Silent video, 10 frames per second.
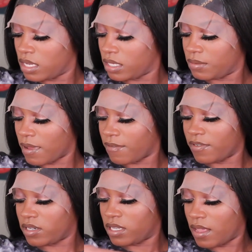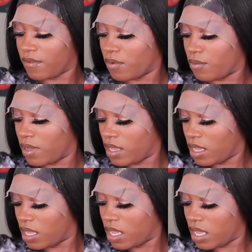This is my first ever
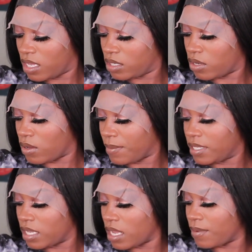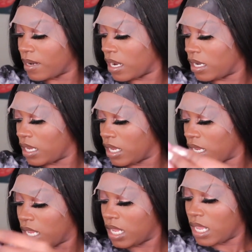wig. So let me tell you what I did.